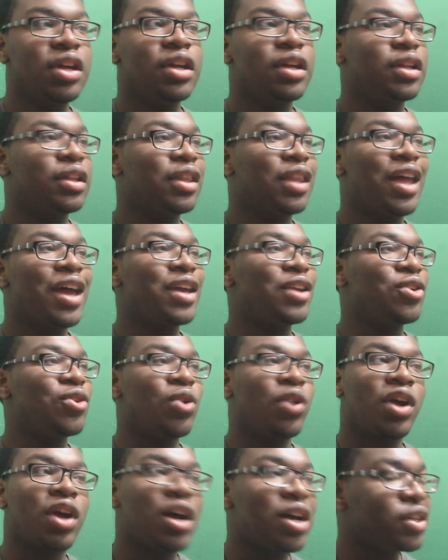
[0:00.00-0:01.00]
like you're
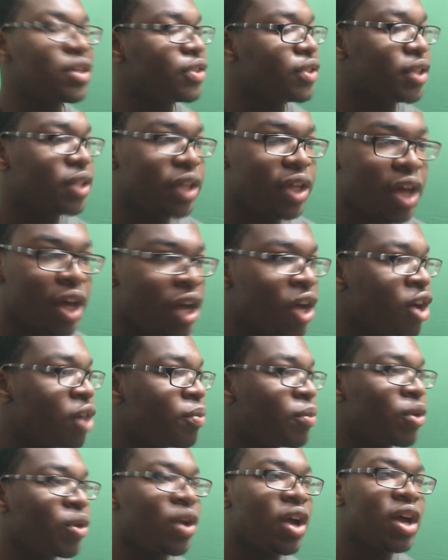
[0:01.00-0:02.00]
constantly
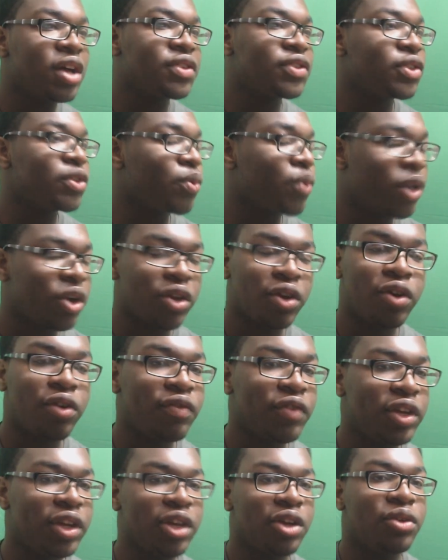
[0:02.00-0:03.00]
up, you're constantly working on
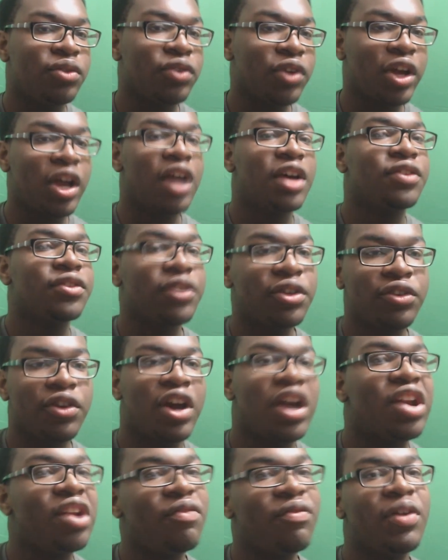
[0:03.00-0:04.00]
videos, you're constantly
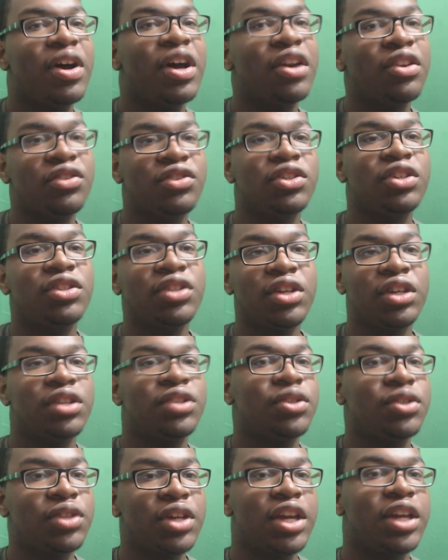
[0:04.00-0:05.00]
trying to find shit to
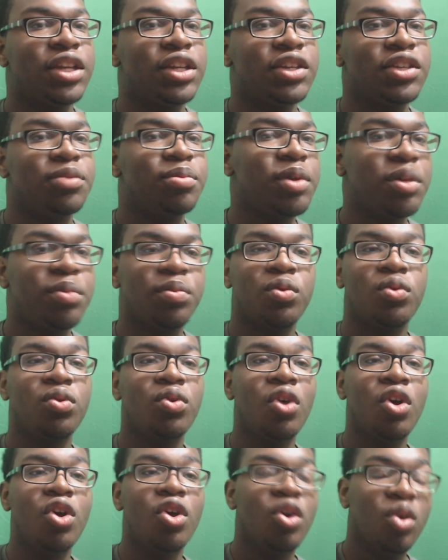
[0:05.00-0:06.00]
entertain these people
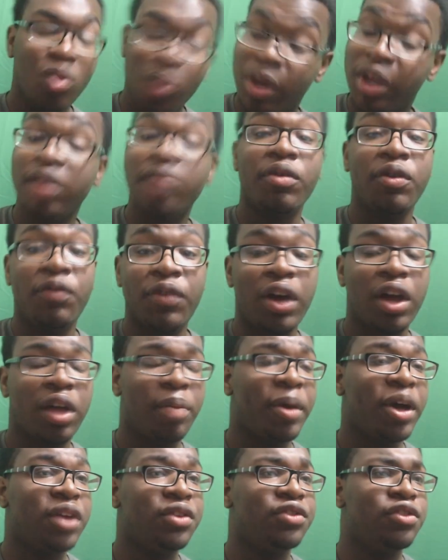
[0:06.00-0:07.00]
who give a fuck
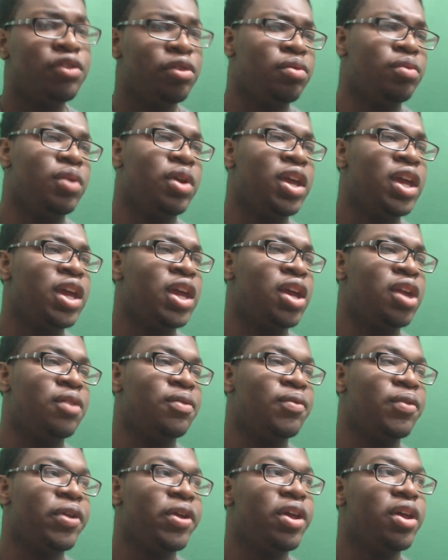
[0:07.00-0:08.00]
about you,
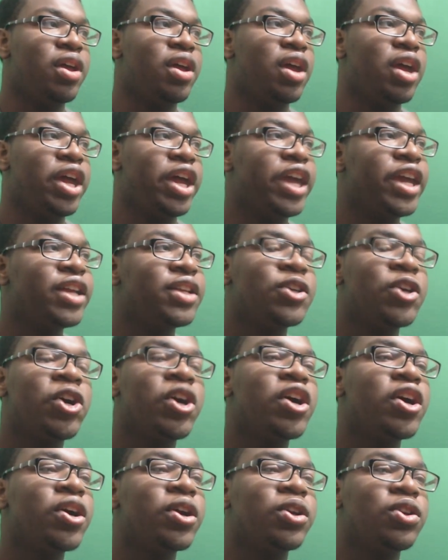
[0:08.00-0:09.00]
and in
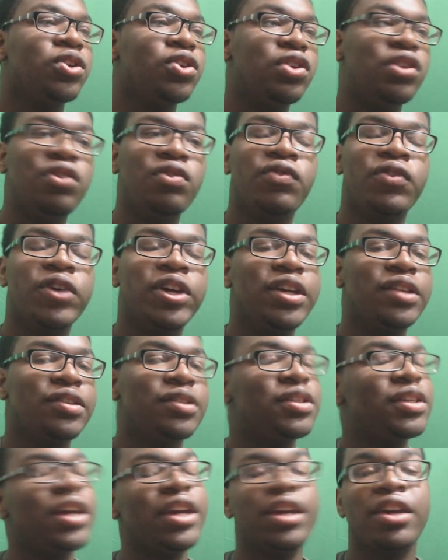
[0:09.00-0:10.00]
turn, you forget to
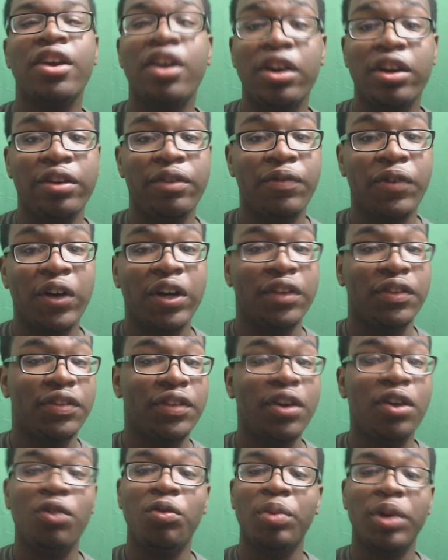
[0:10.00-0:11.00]
take care of your fucking
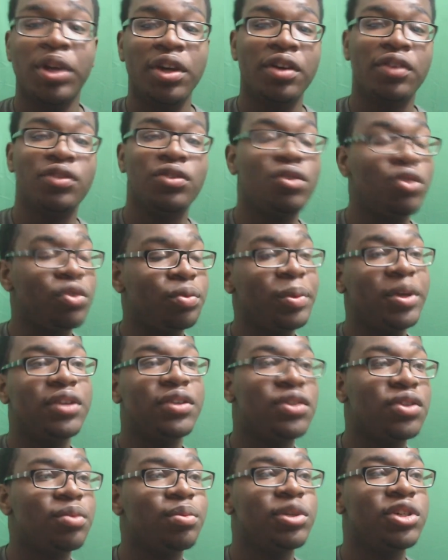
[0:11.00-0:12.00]
self because you're spending
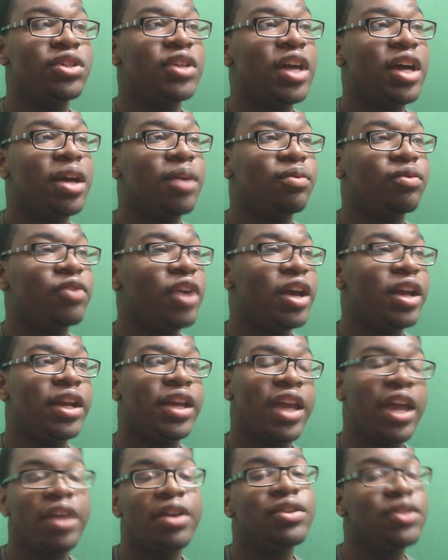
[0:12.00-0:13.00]
so much time trying to
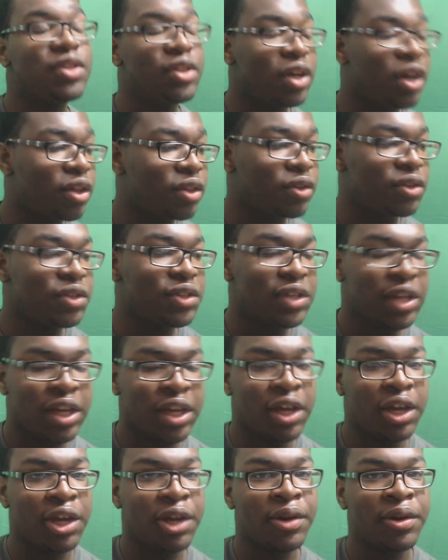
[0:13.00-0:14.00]
cater to others.
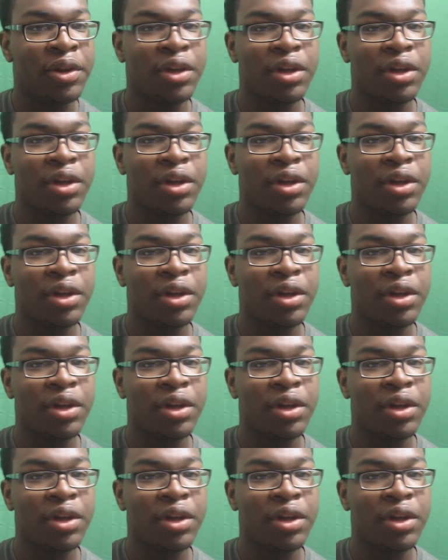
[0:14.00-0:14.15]
And